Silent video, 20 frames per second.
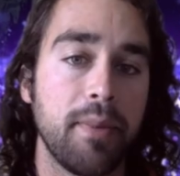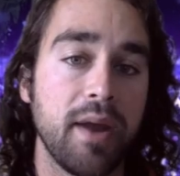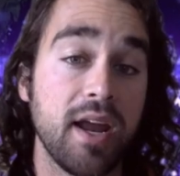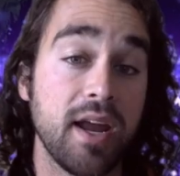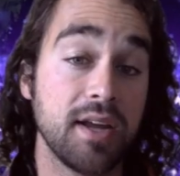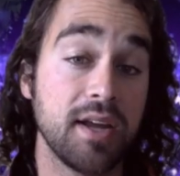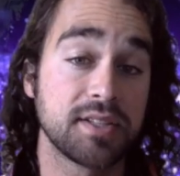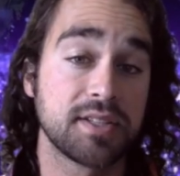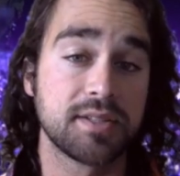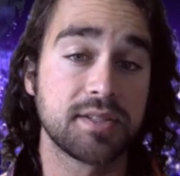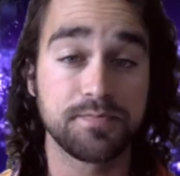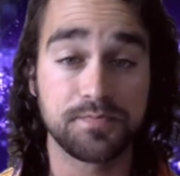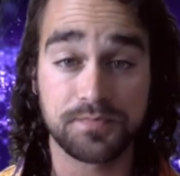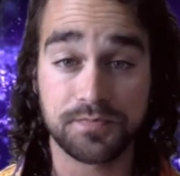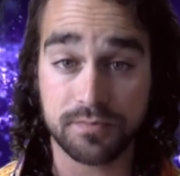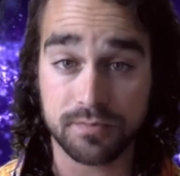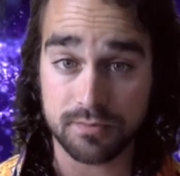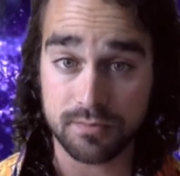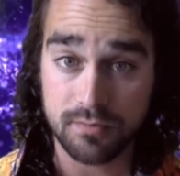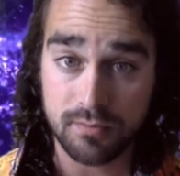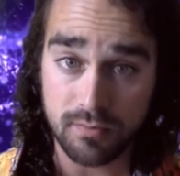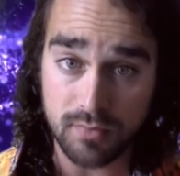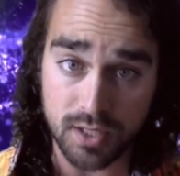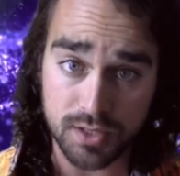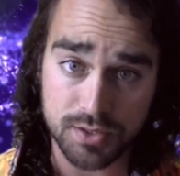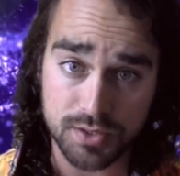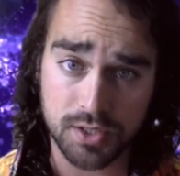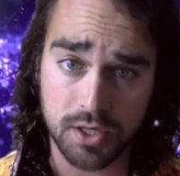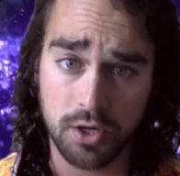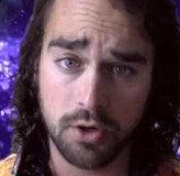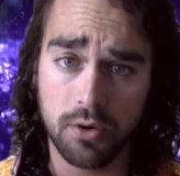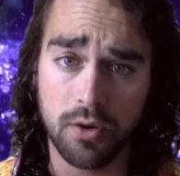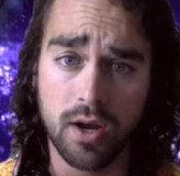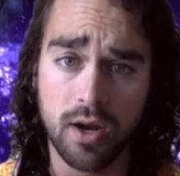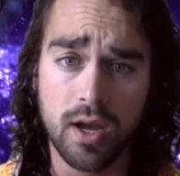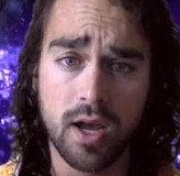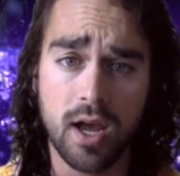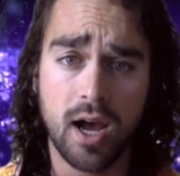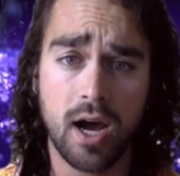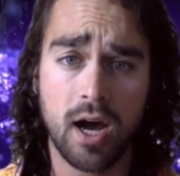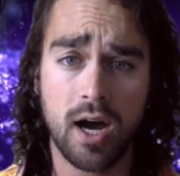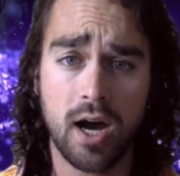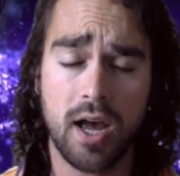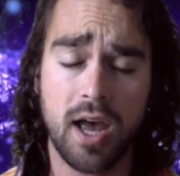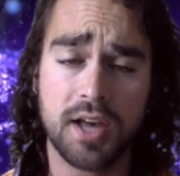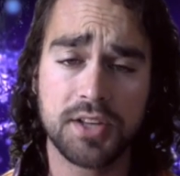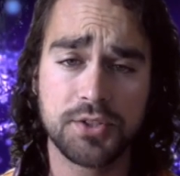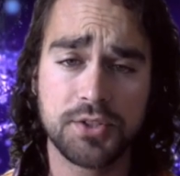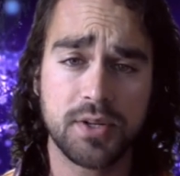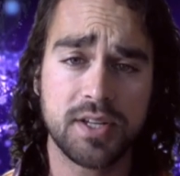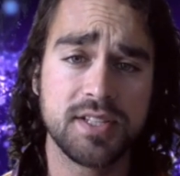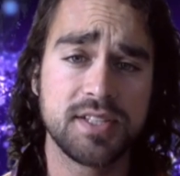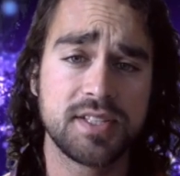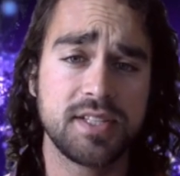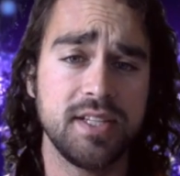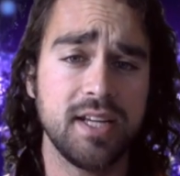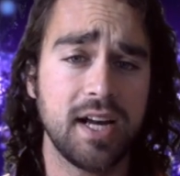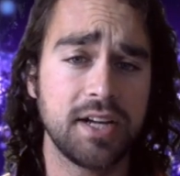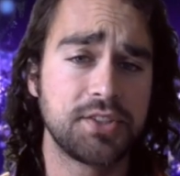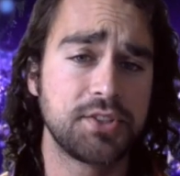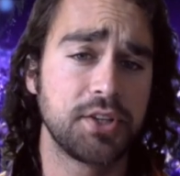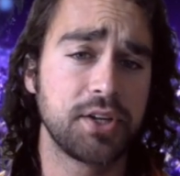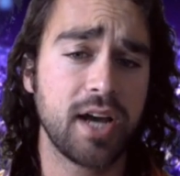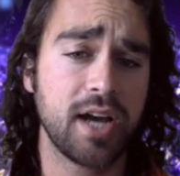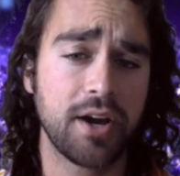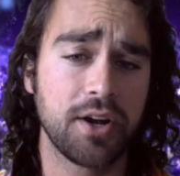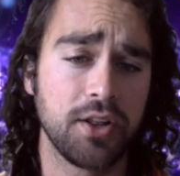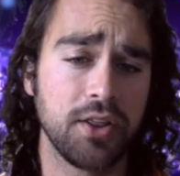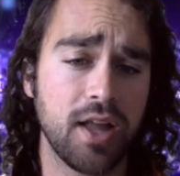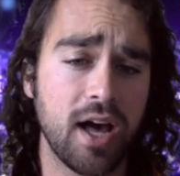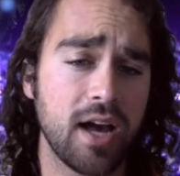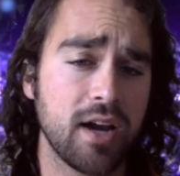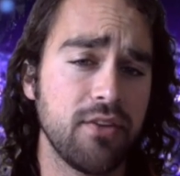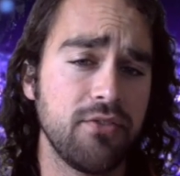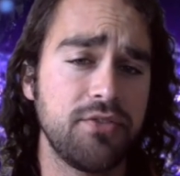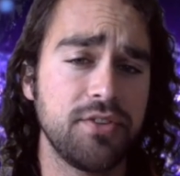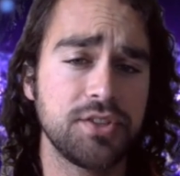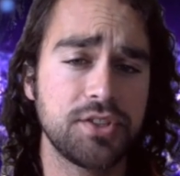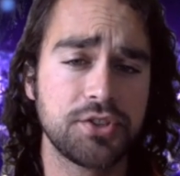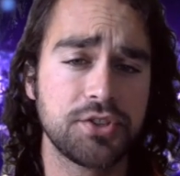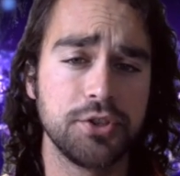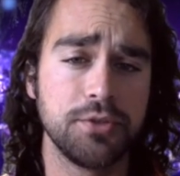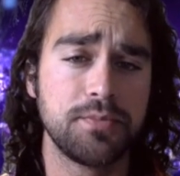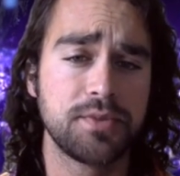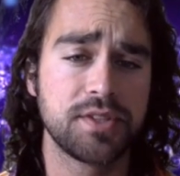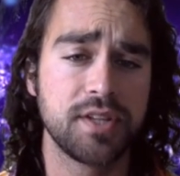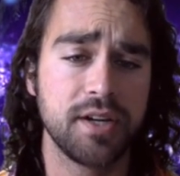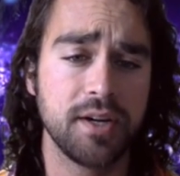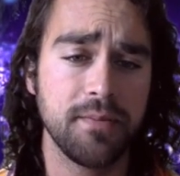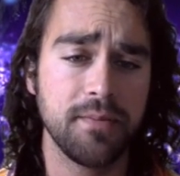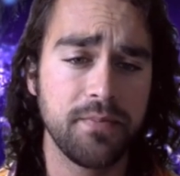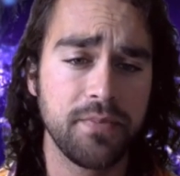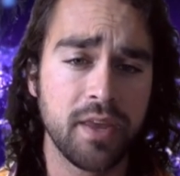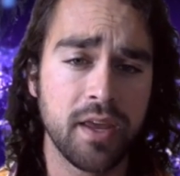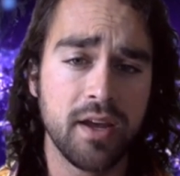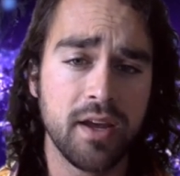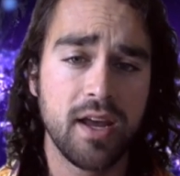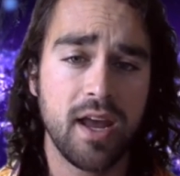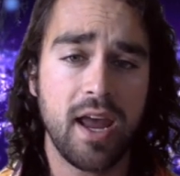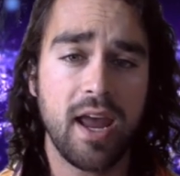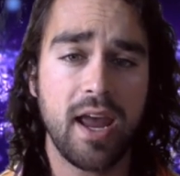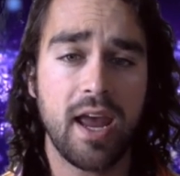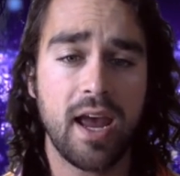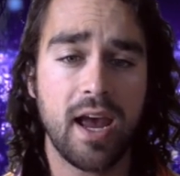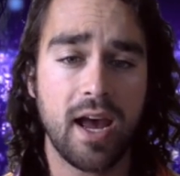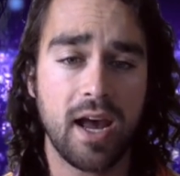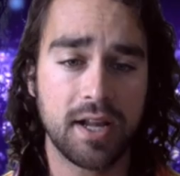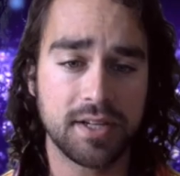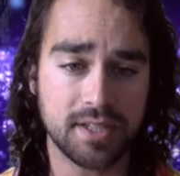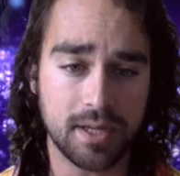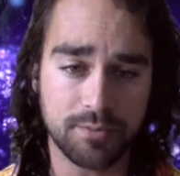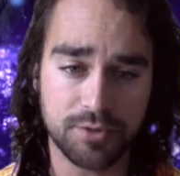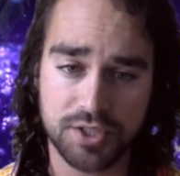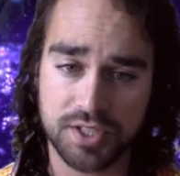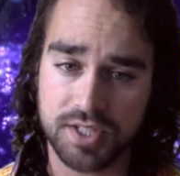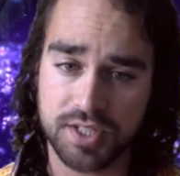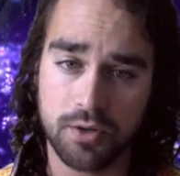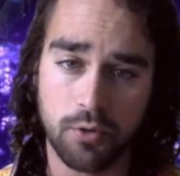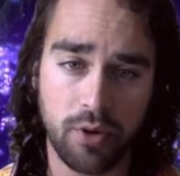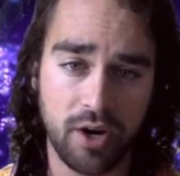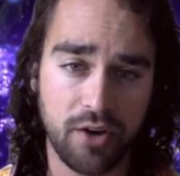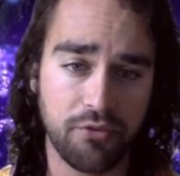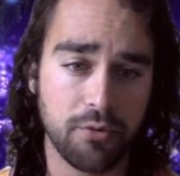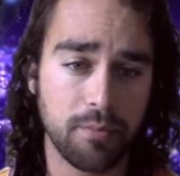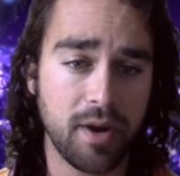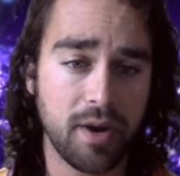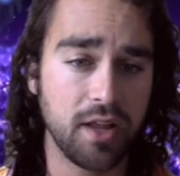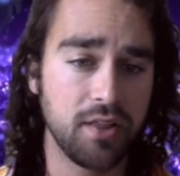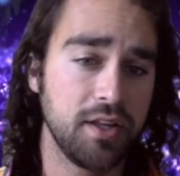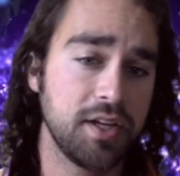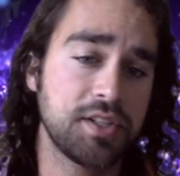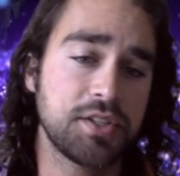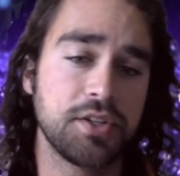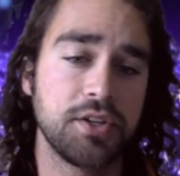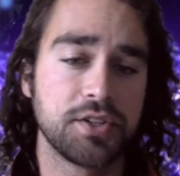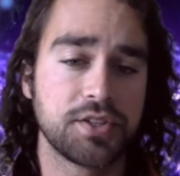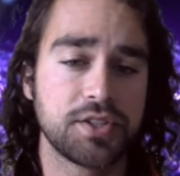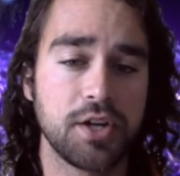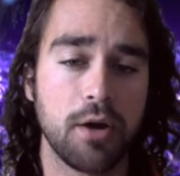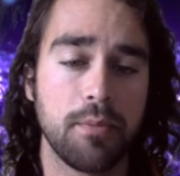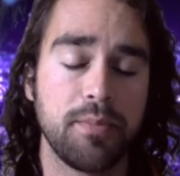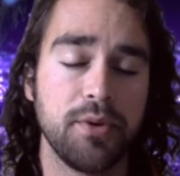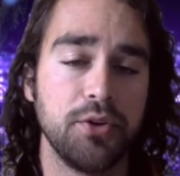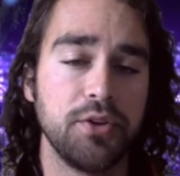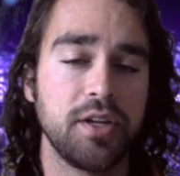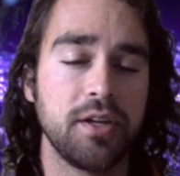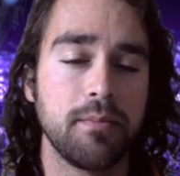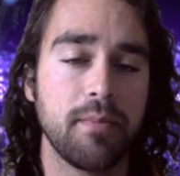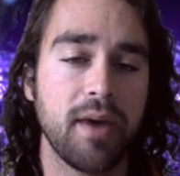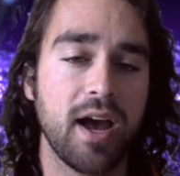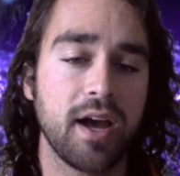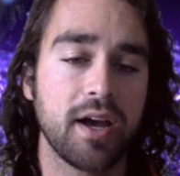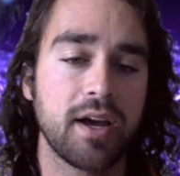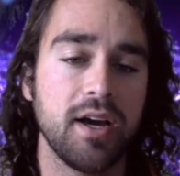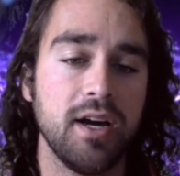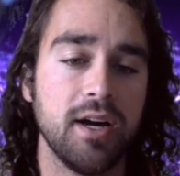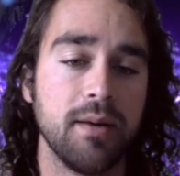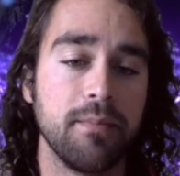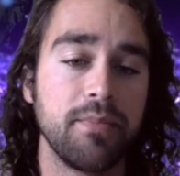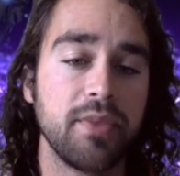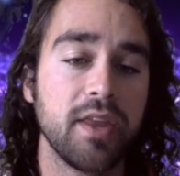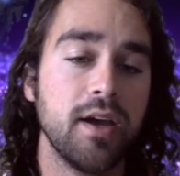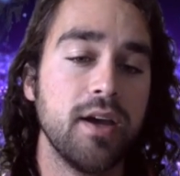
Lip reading: base. So, as you can see, I took out a lot of his troops there, and I'm just going to wait for my elixir to start building back up.